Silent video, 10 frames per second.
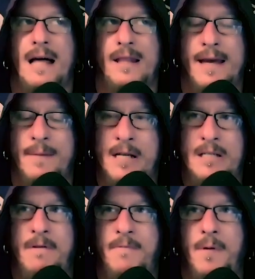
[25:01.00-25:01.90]
thinking to
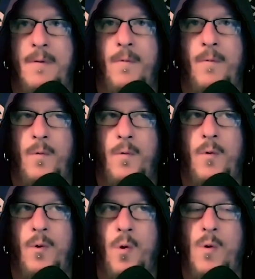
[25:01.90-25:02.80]
myself,
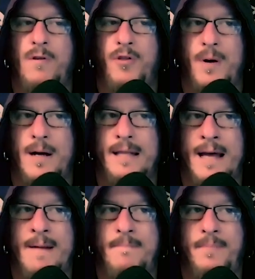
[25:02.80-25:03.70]
who would have thought
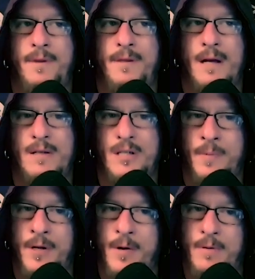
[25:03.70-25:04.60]
that telling
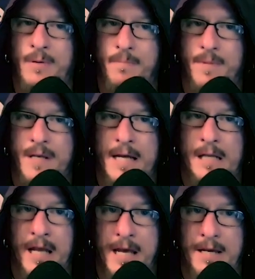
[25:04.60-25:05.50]
someone to go take a
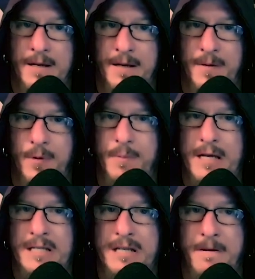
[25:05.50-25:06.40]
leak would be
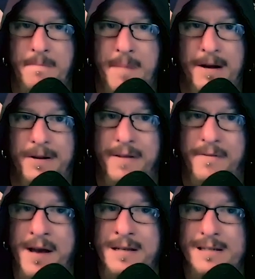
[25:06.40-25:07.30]
considered medical
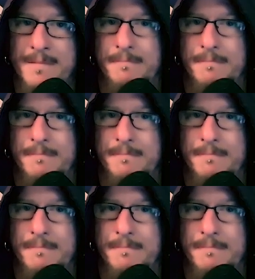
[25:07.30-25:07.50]
advice?